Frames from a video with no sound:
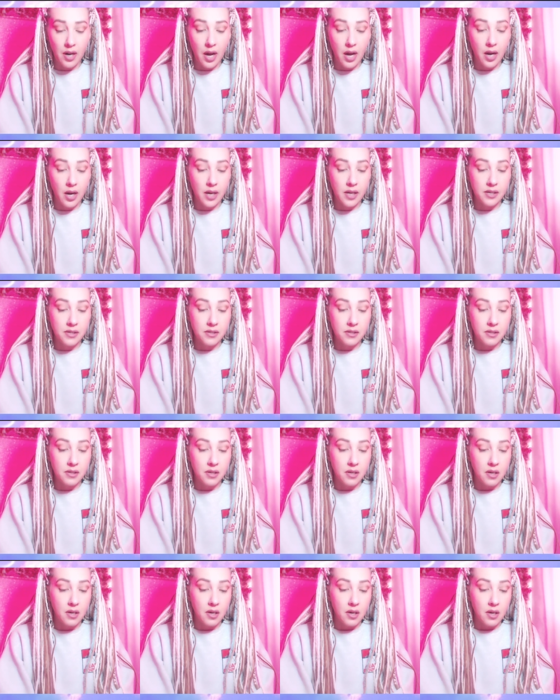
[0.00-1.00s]
Aries.
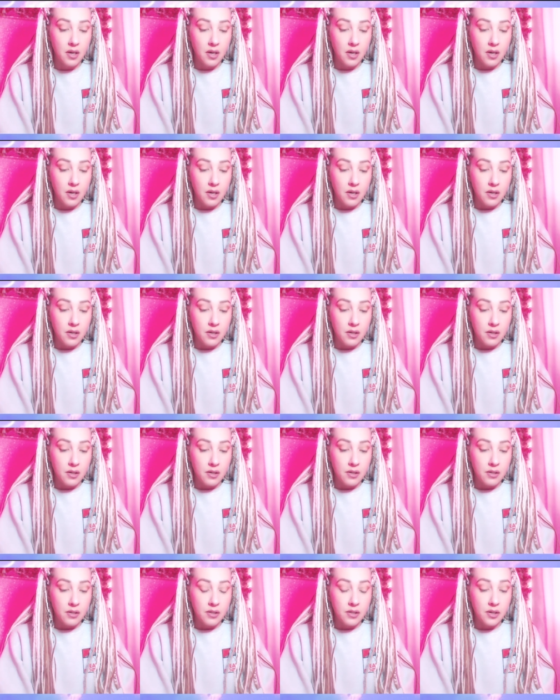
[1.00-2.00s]

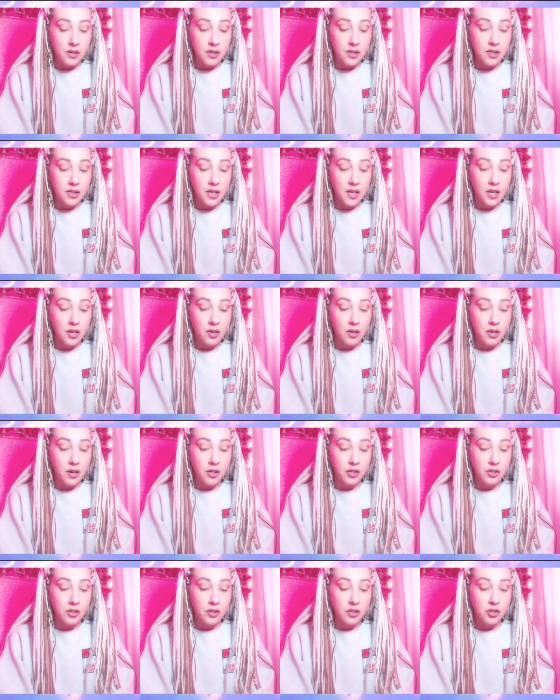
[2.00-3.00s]
So it's like you're
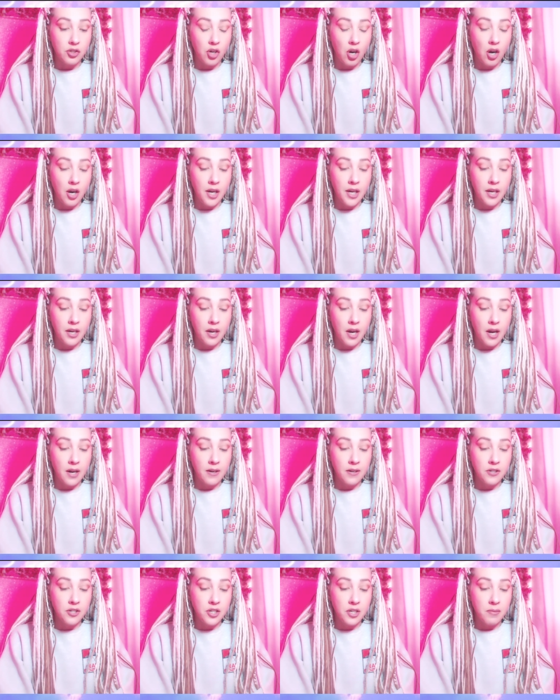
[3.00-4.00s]
drawing your
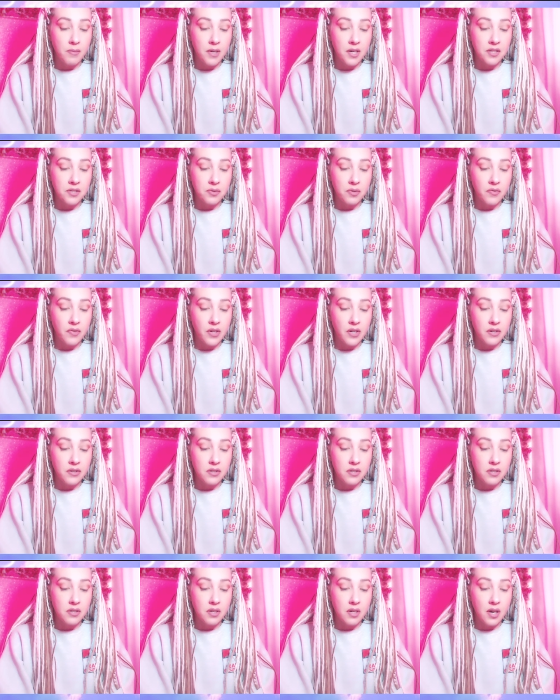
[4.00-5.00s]
energy, but it's
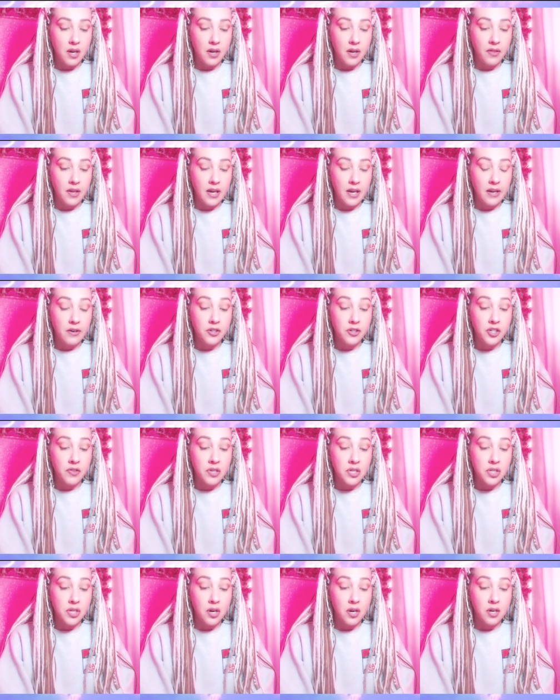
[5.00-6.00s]
reversed. Uh, the energy of
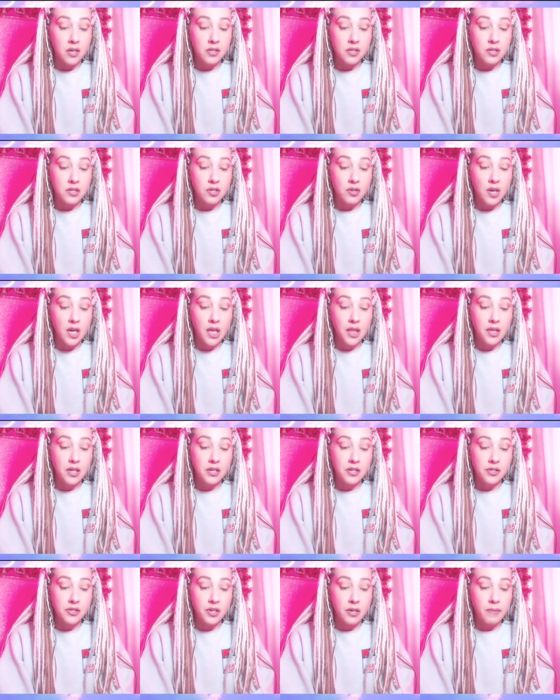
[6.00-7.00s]
this card is strength and
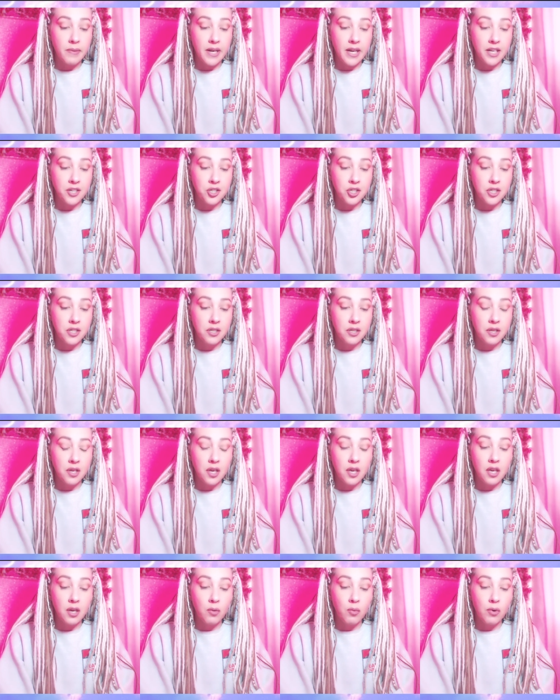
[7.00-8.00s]
determination, the
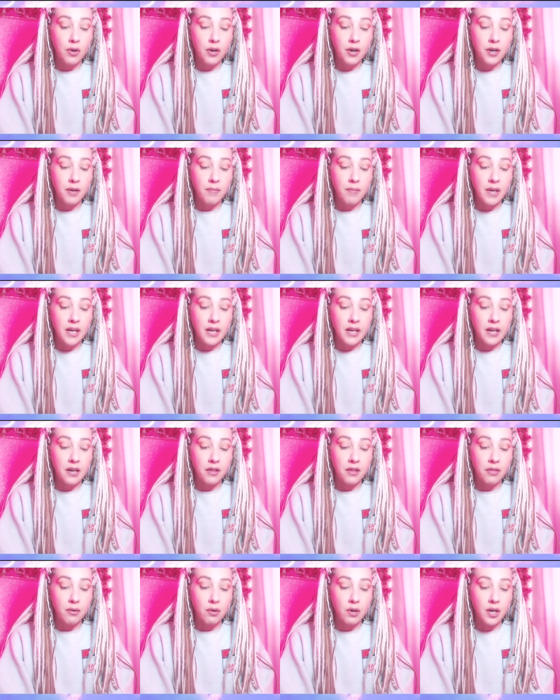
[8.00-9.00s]
key word meaning
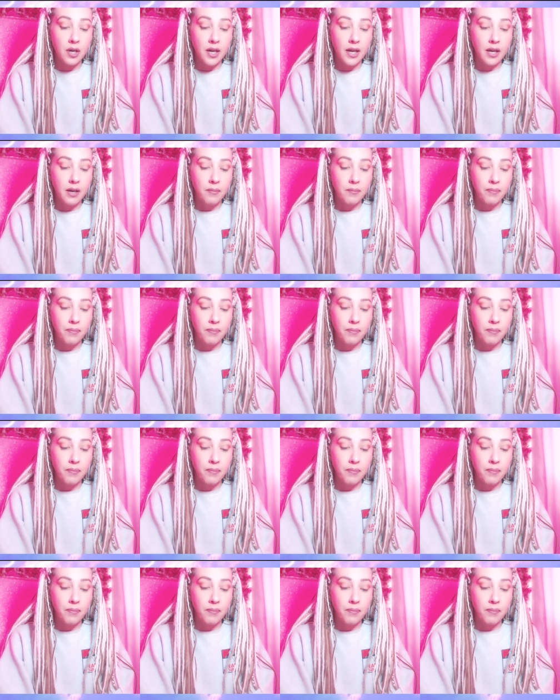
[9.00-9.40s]
authority.